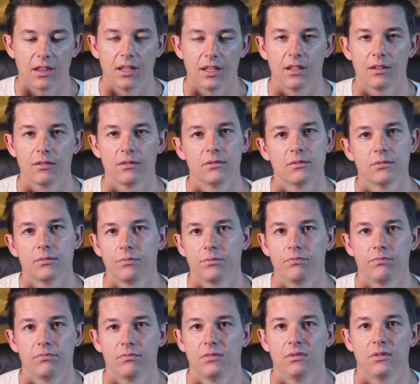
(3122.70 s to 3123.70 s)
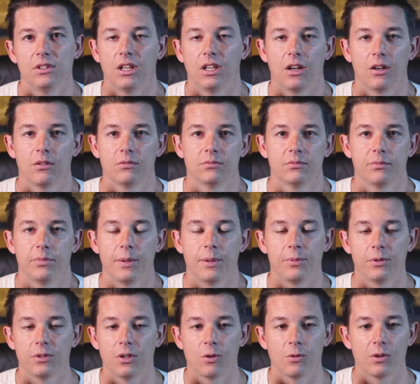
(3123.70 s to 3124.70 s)
that,
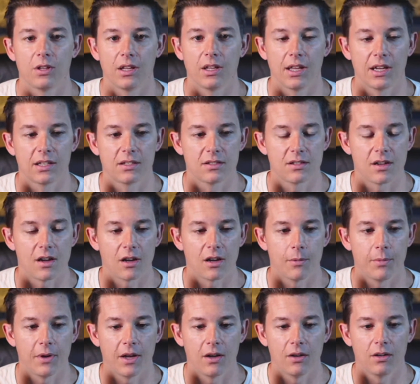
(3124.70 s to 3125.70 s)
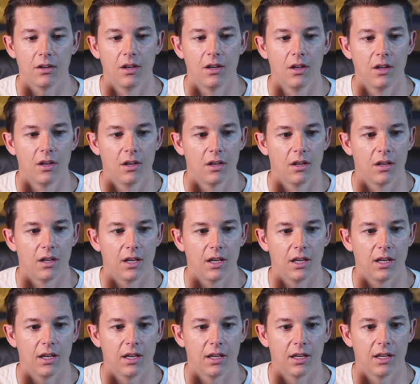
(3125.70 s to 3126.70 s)
people don't really like to talk about.
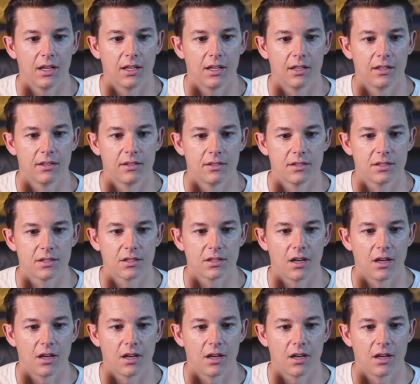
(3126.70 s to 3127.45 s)
And